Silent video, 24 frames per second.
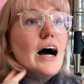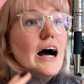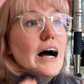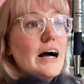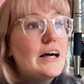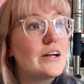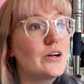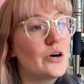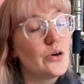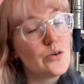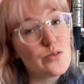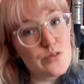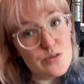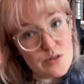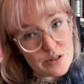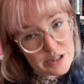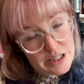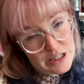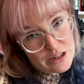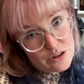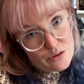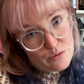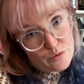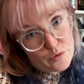and also
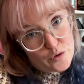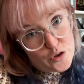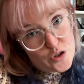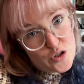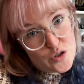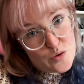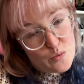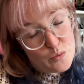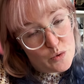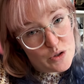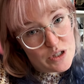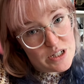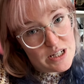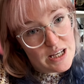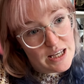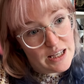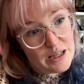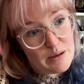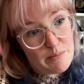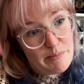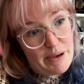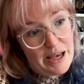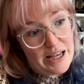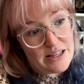like the roots would
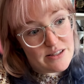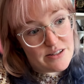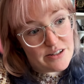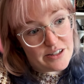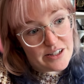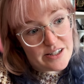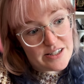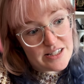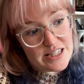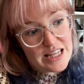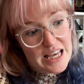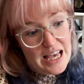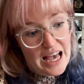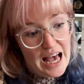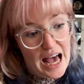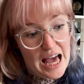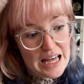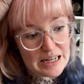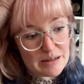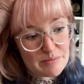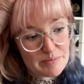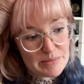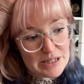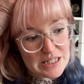take it better because they
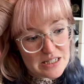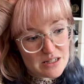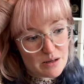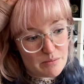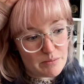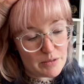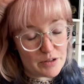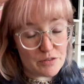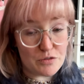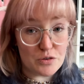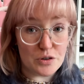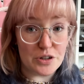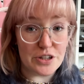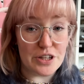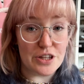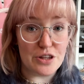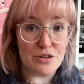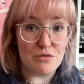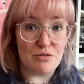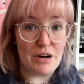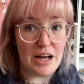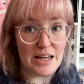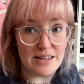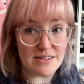hadn't been done before than
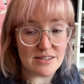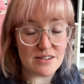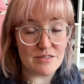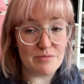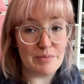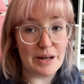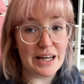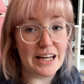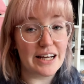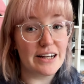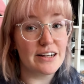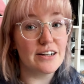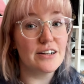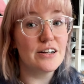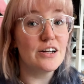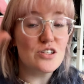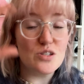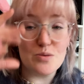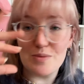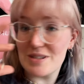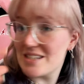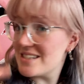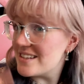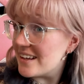the rest of my hair.
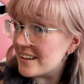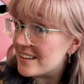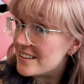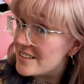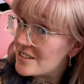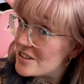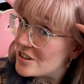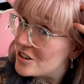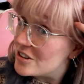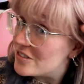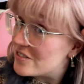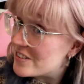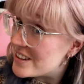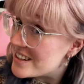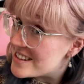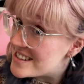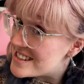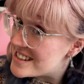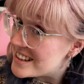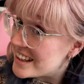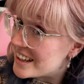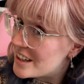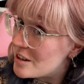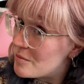So we decided to go for the
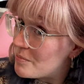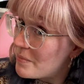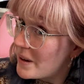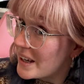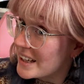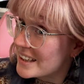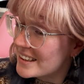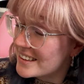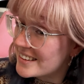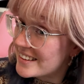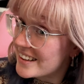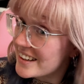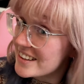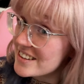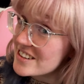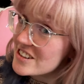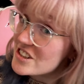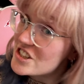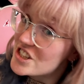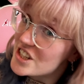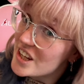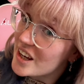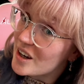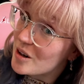slight pink
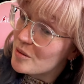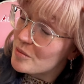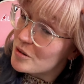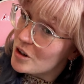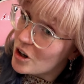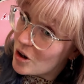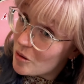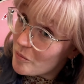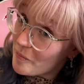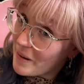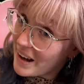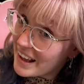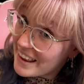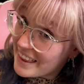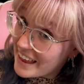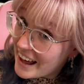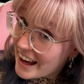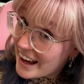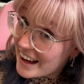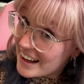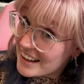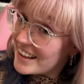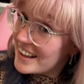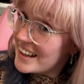tinge to help combat
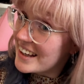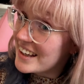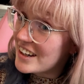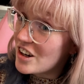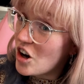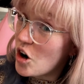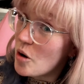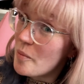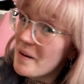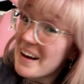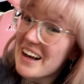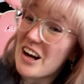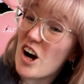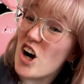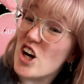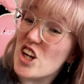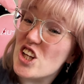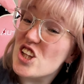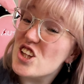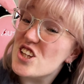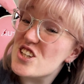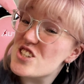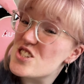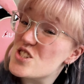that. And oh my god,
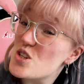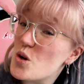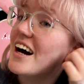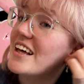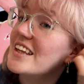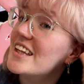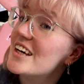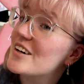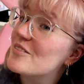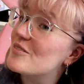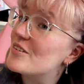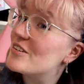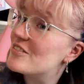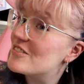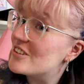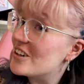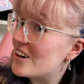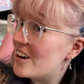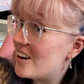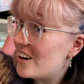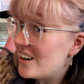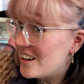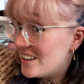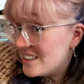it looks so... And then we've
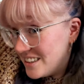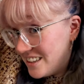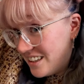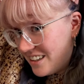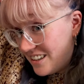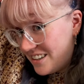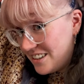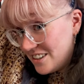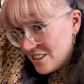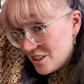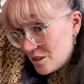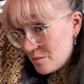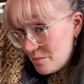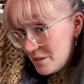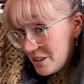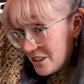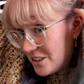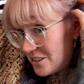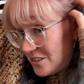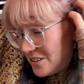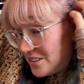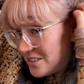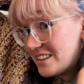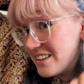got the
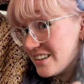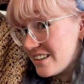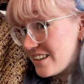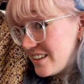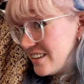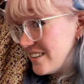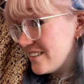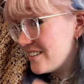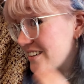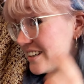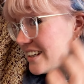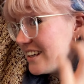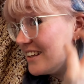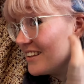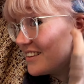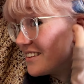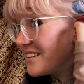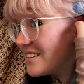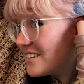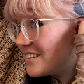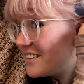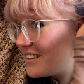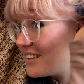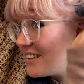underblue underneath.
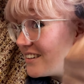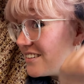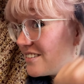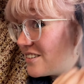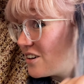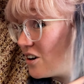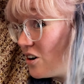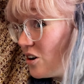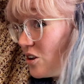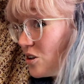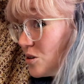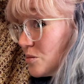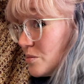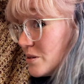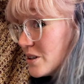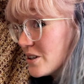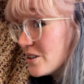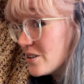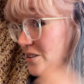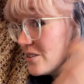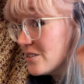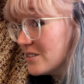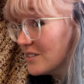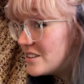Is all
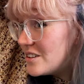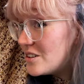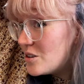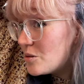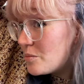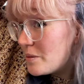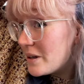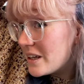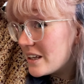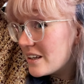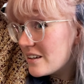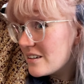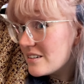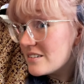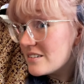blue, no pink.